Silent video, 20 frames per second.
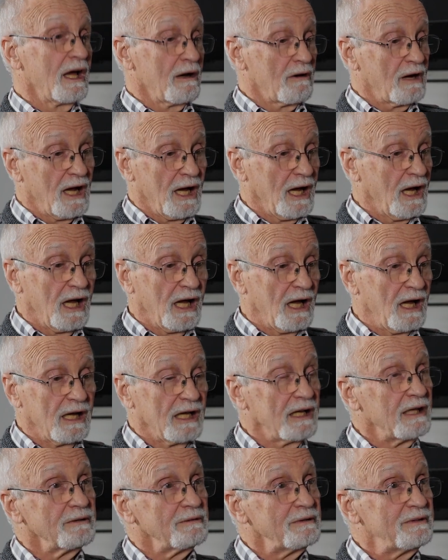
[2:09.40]
there
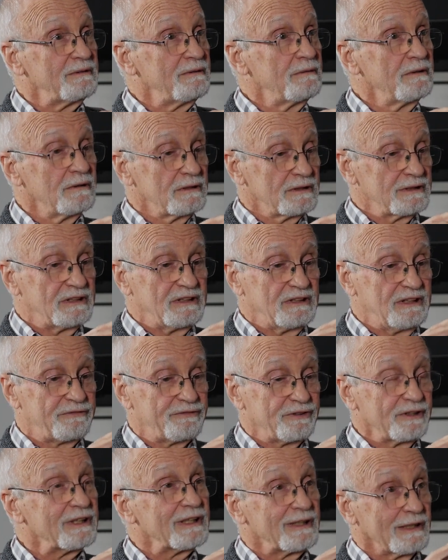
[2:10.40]
are
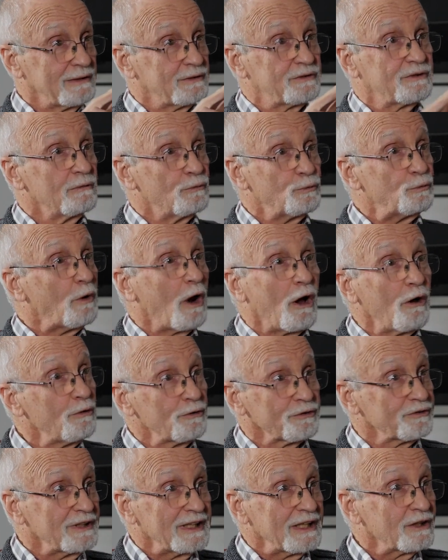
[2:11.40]
different
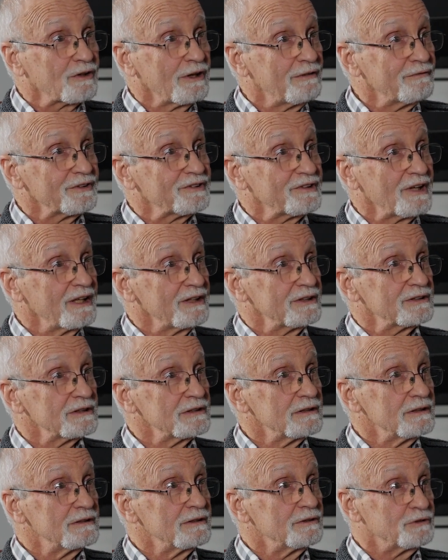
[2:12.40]
roles in a
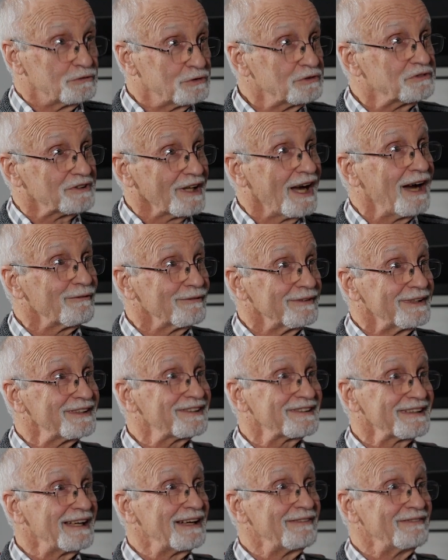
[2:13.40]
conversation. To start
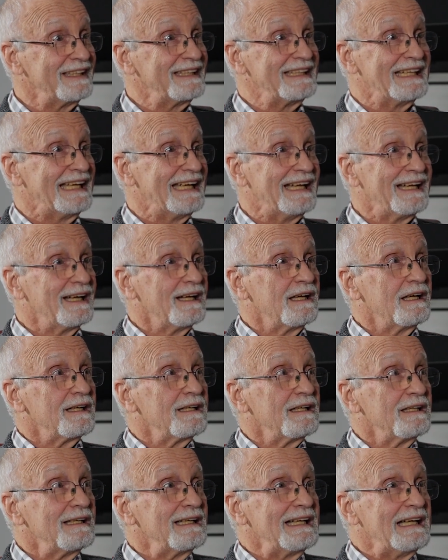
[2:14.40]
with,
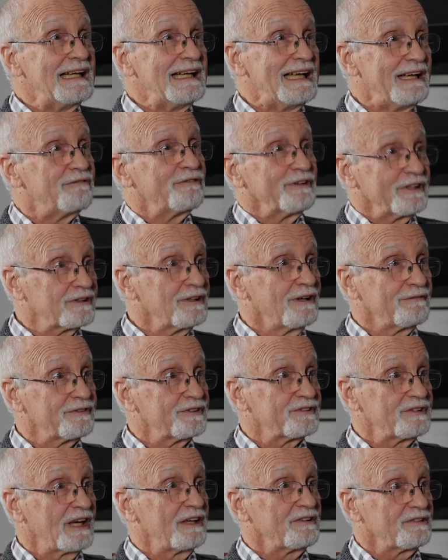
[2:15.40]
every
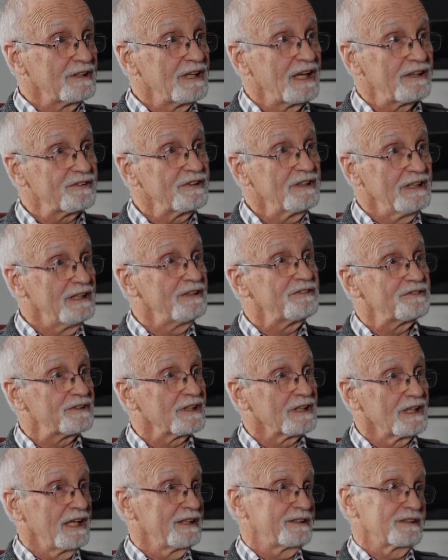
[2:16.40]
conversation has an
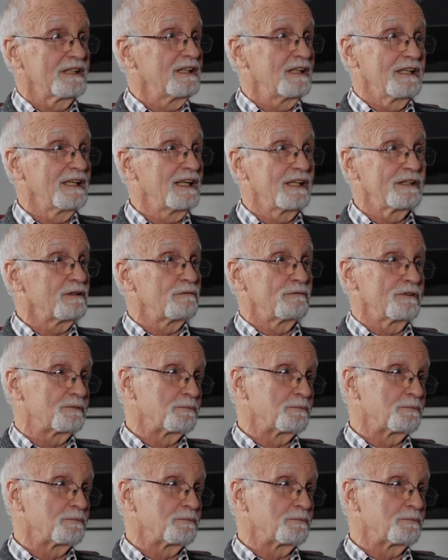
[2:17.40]
instigator and a